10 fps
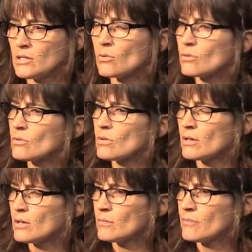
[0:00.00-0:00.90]
I don't,
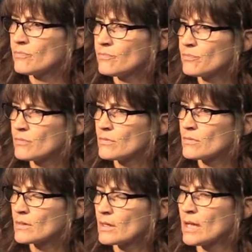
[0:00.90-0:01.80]
uh,
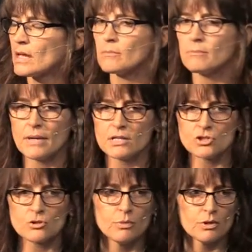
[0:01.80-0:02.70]
I can't
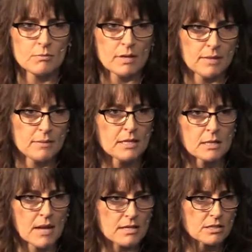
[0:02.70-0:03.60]
picture putting my baby
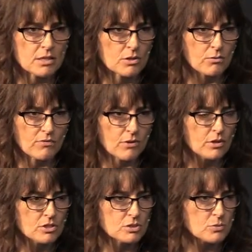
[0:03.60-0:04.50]
in a basket in a river
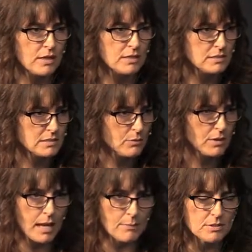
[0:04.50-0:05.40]
and just waiting to see
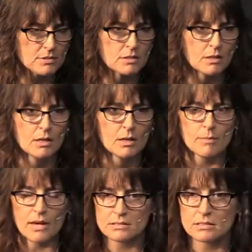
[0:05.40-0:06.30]
what happens.
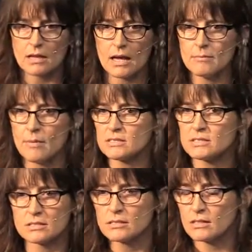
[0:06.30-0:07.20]
But I
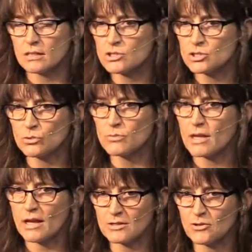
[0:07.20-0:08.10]
must assume
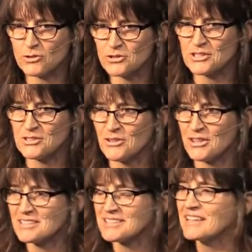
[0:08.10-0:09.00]
that God told her to do
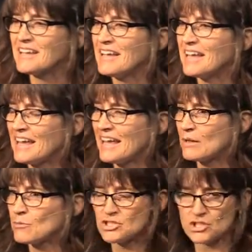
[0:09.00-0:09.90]
this.
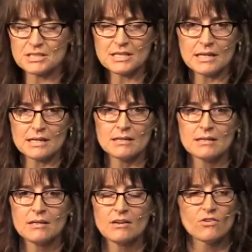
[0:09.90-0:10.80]
And when she did,
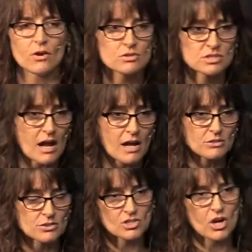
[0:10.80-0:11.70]
Pharaoh's
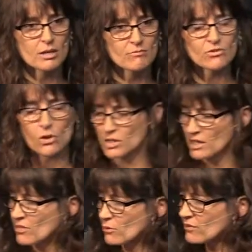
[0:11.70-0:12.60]
daughter saw him
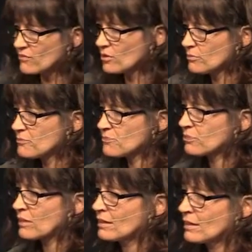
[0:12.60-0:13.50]
floating in the river.
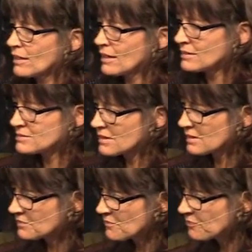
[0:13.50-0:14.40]
And,
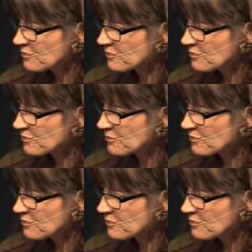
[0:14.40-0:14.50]
uh,